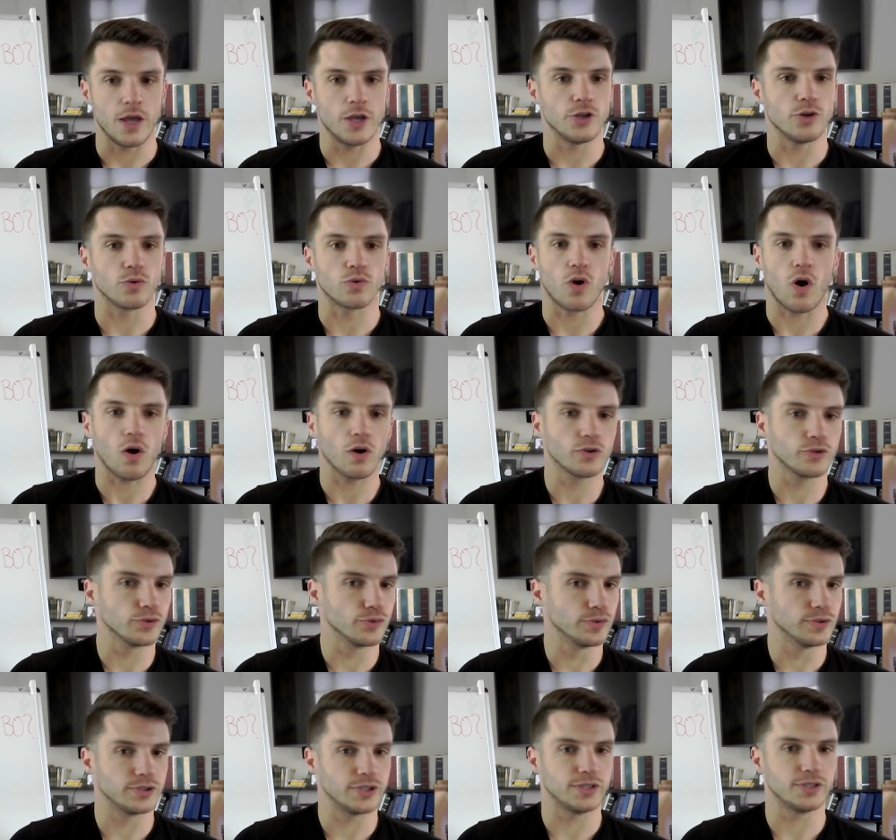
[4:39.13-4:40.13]
you know,
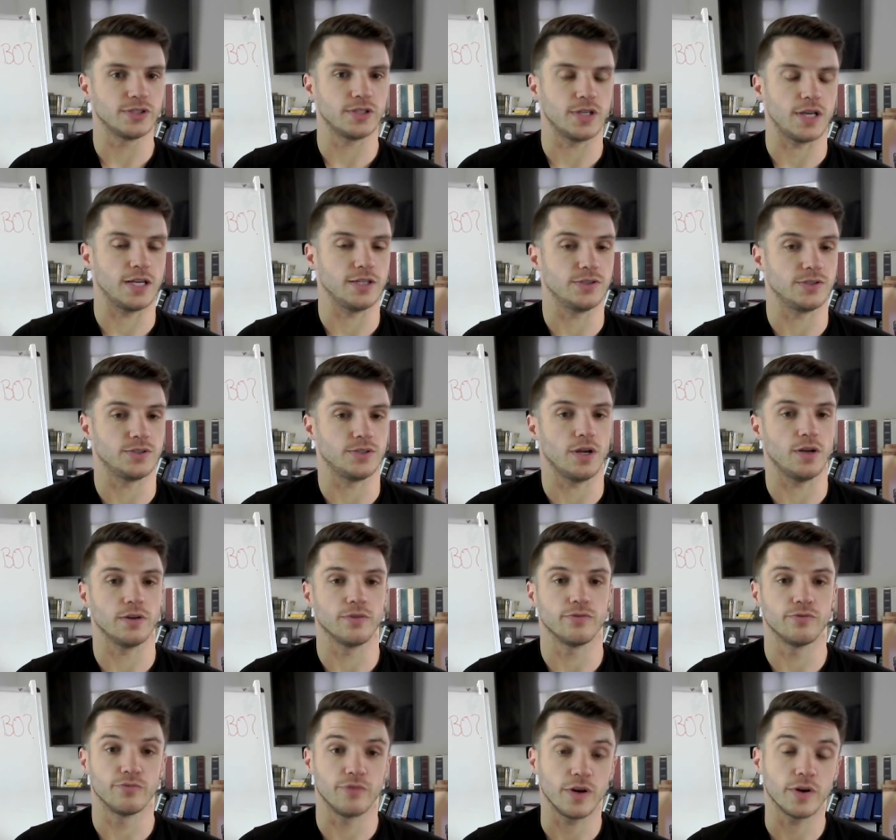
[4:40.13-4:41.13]
CarGurus has, has done
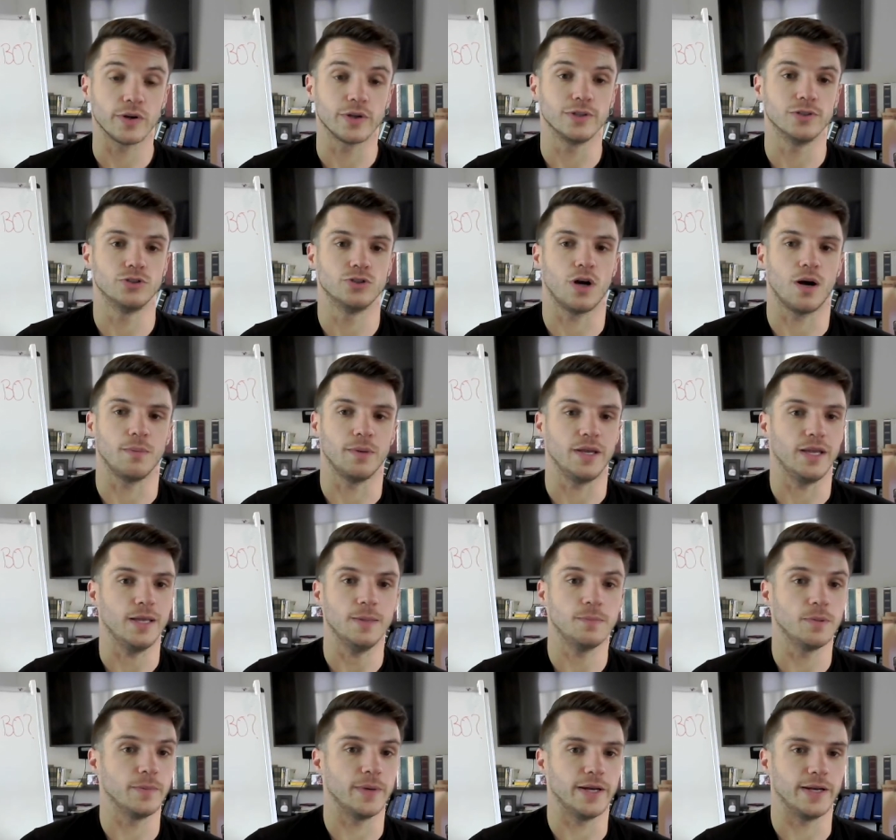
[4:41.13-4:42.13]
a very good job at
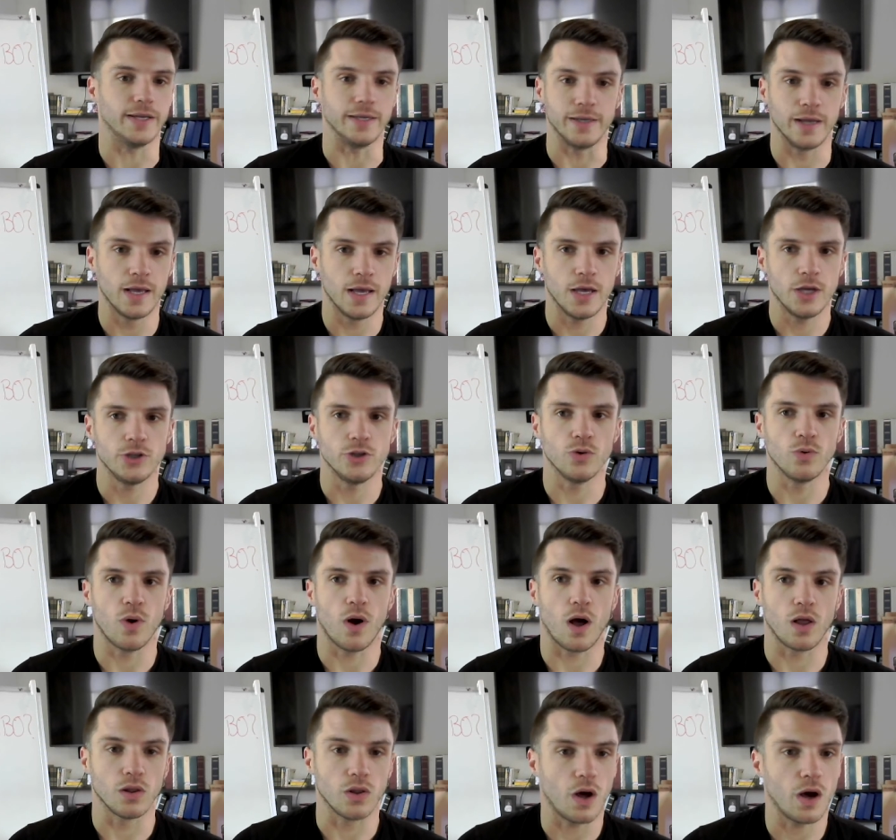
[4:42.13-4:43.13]
implementing you know,
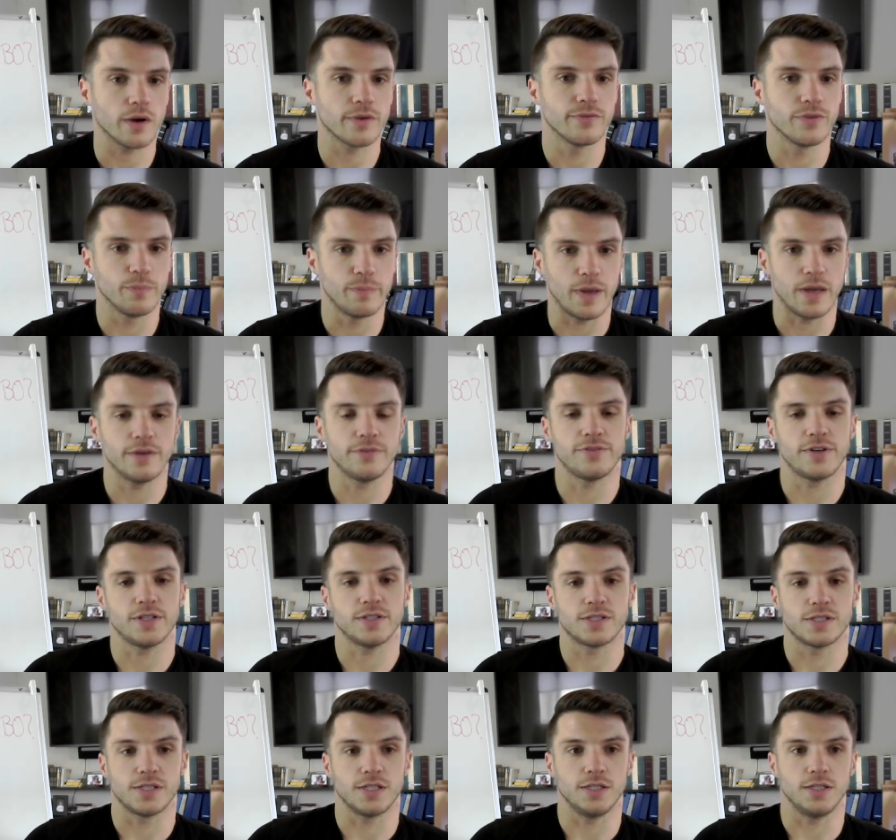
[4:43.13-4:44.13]
a lot of the
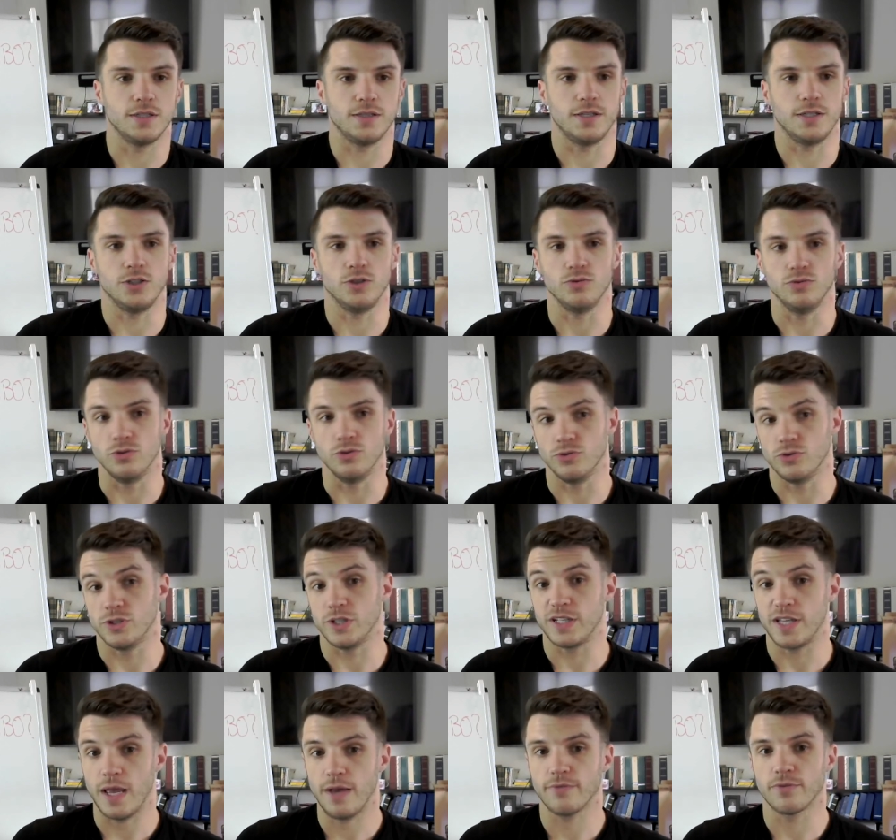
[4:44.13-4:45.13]
benefits that, that you used to
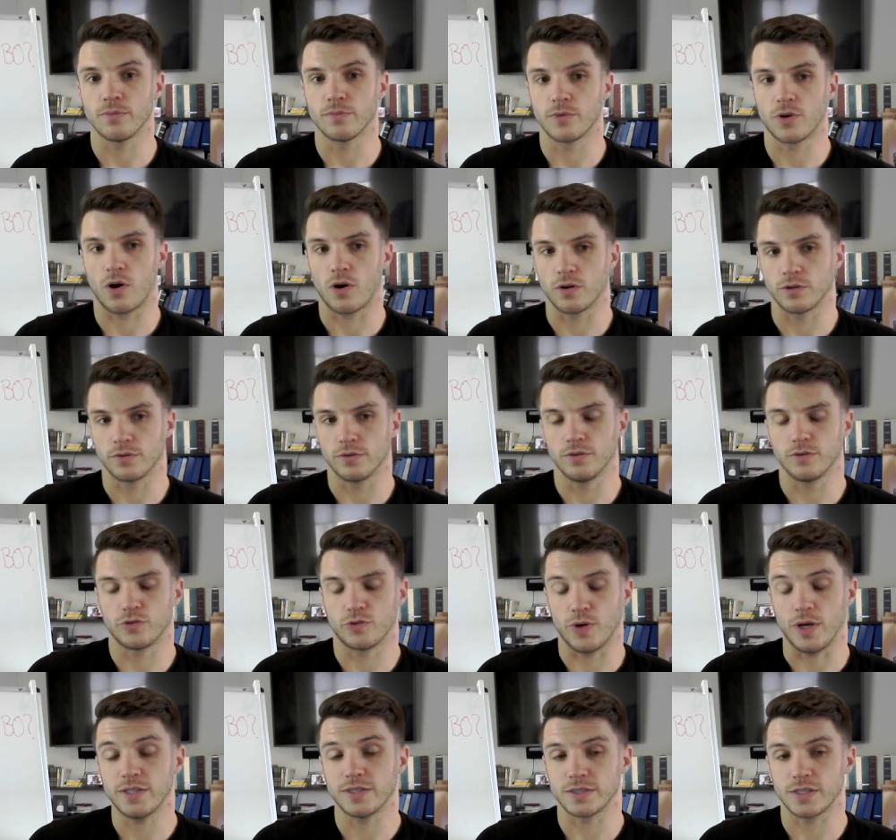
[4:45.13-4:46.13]
get from car
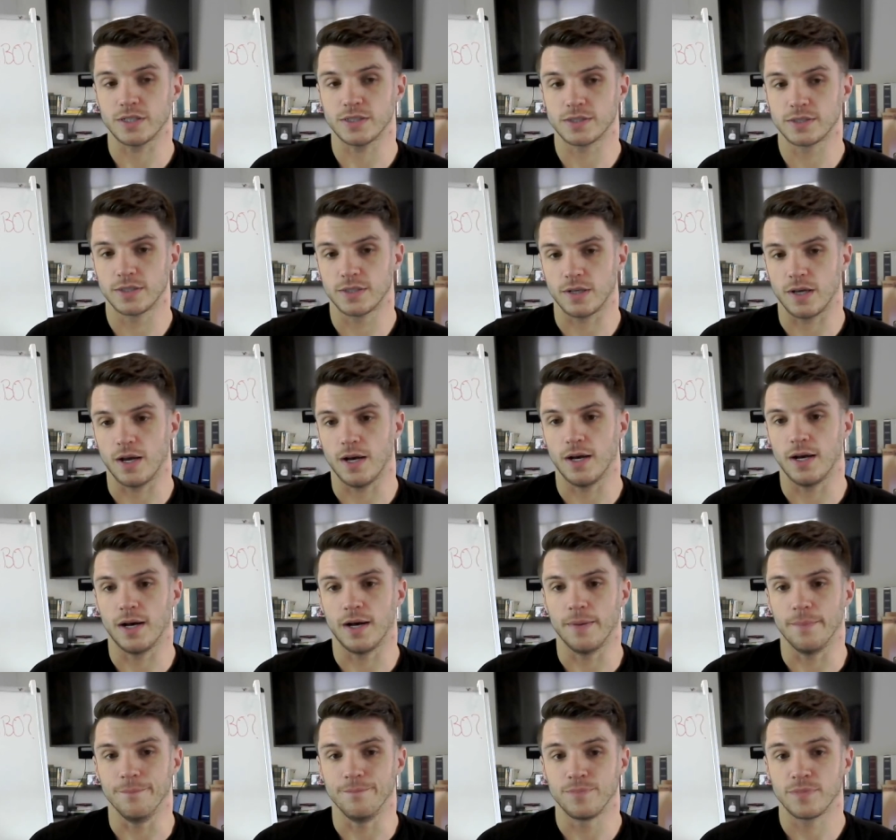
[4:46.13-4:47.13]
Craigslist
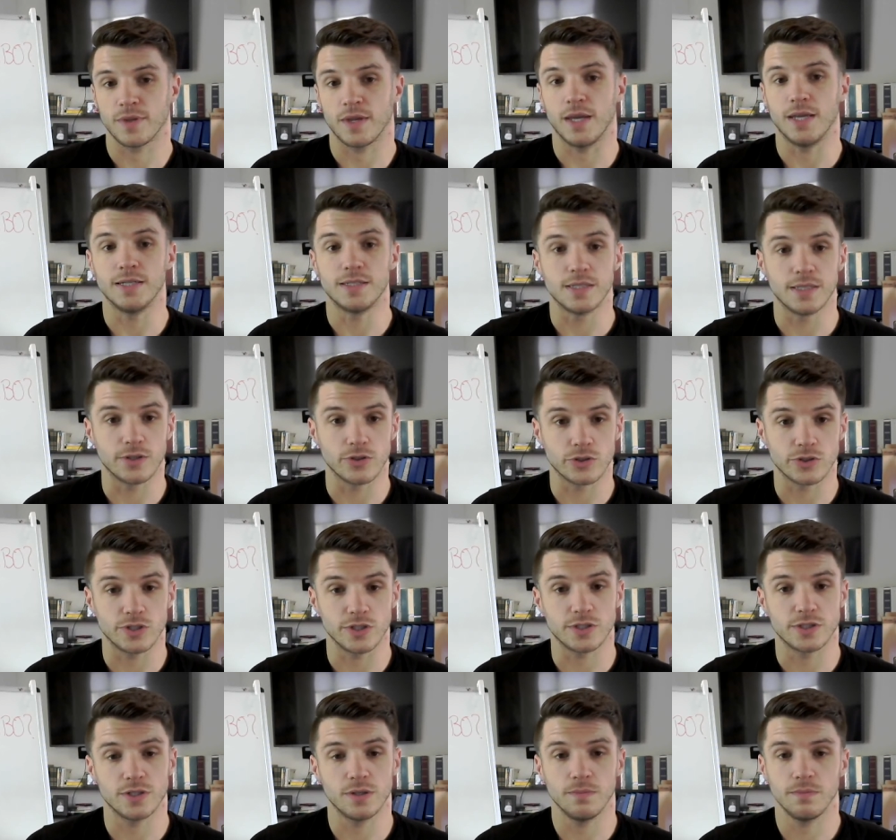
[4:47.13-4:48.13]
um, into their
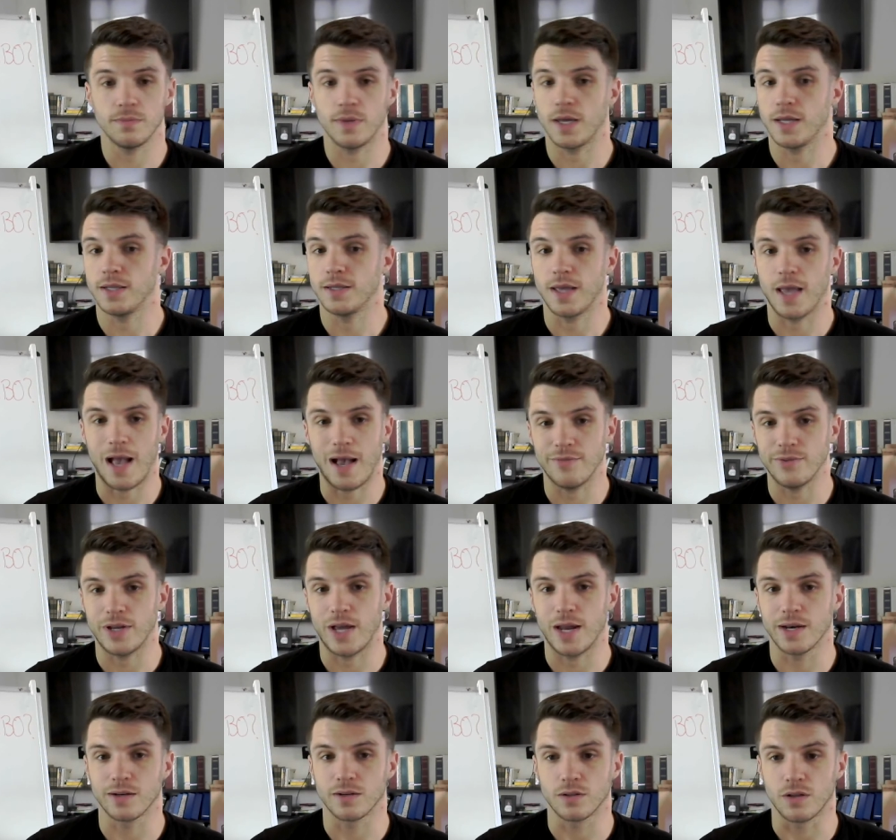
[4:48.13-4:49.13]
system, and they haven't
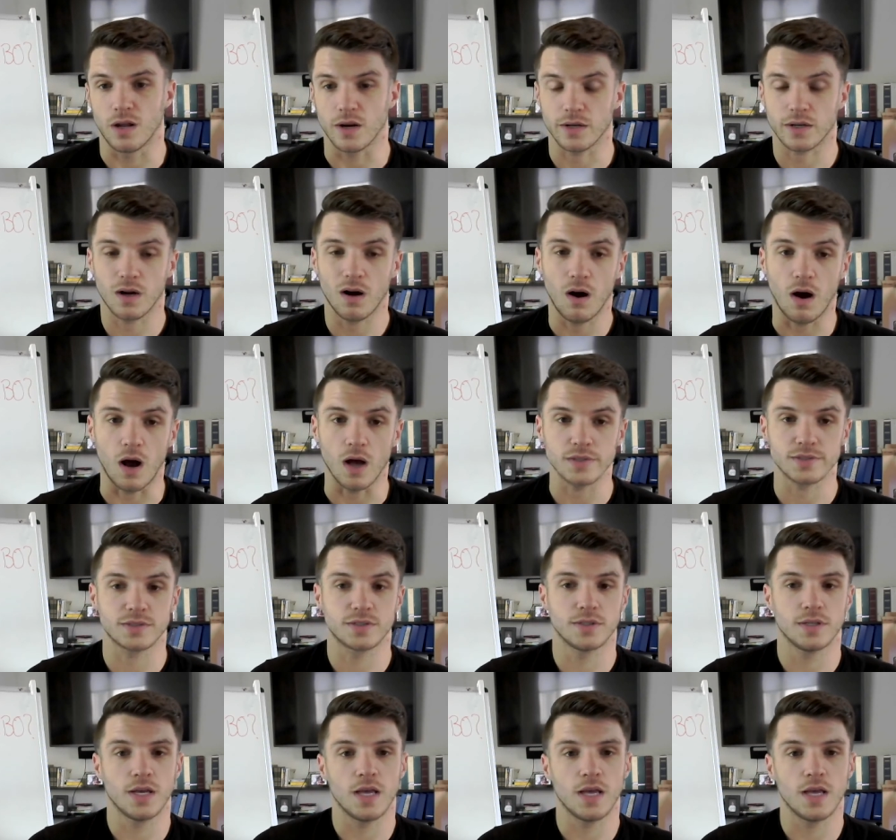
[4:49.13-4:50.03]
added a lot of cost.